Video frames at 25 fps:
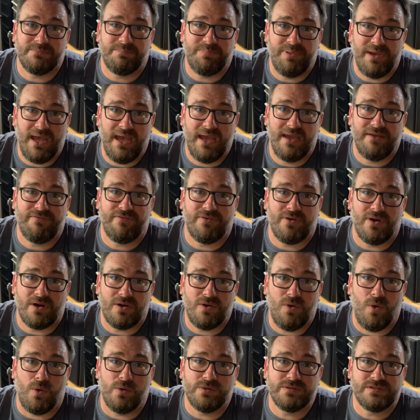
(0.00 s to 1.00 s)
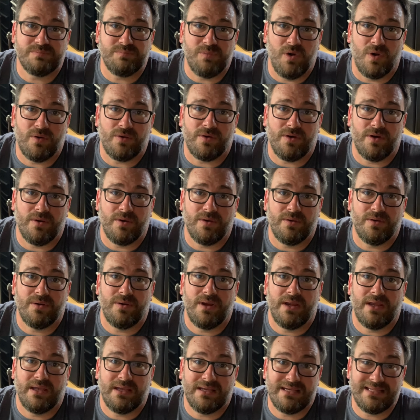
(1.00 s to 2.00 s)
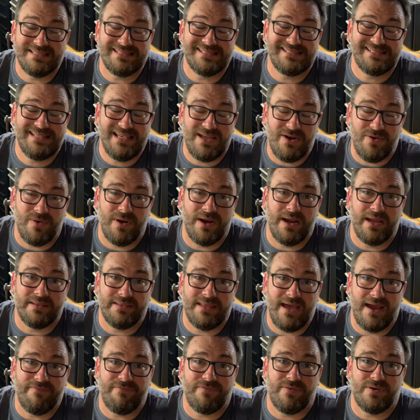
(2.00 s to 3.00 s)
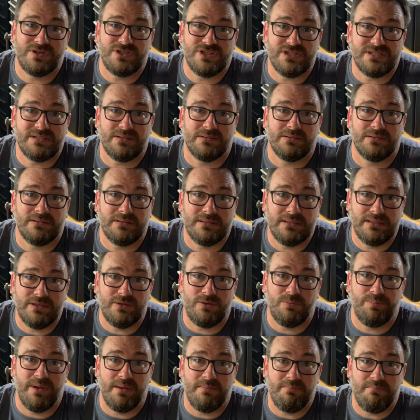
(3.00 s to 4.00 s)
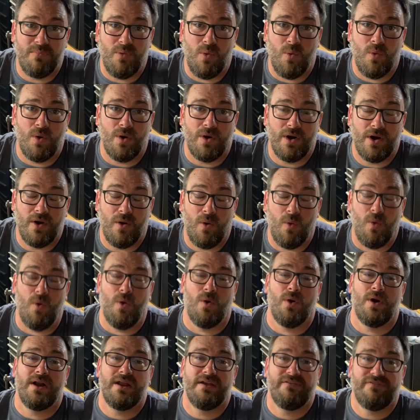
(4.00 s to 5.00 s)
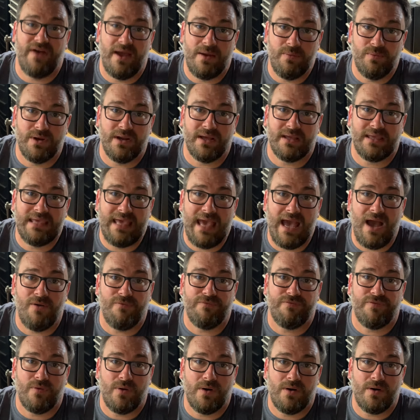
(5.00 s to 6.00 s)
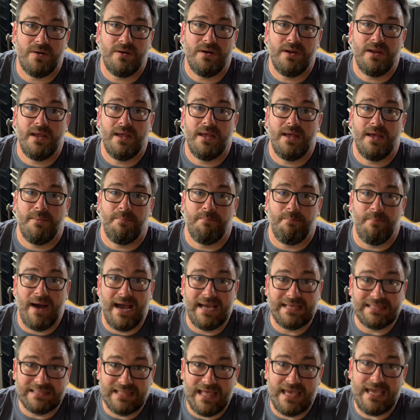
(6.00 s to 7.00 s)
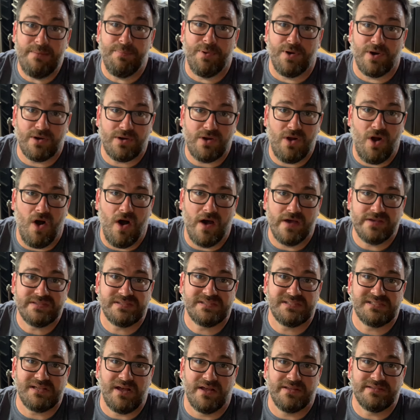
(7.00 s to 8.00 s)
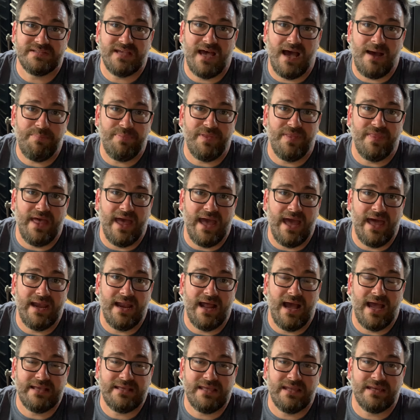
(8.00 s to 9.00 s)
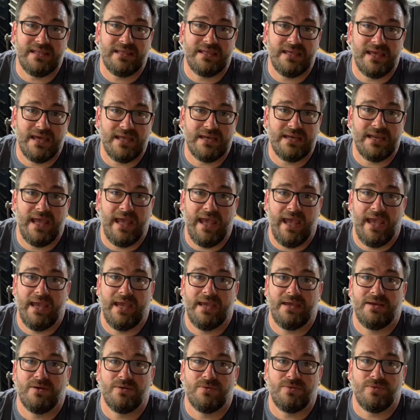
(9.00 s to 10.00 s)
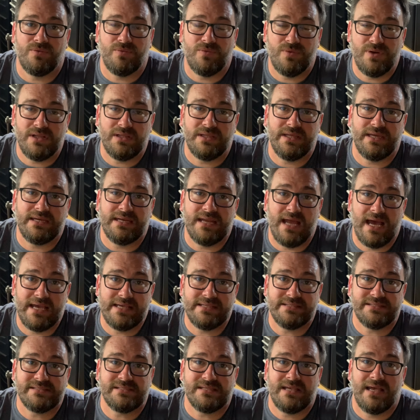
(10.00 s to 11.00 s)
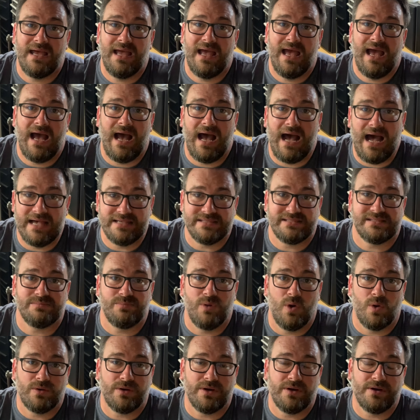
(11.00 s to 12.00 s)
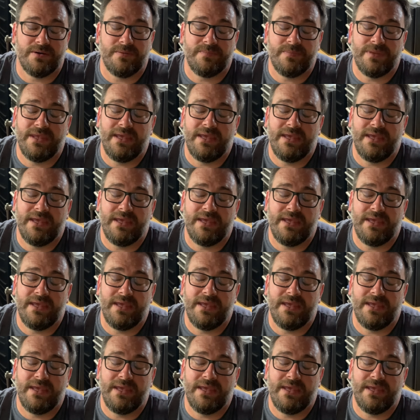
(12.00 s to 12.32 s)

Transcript: to pay for a cold smoker, considering that for just a little bit more, or if I would account for my labor costs on top of that, I can get a really nice hot smoker.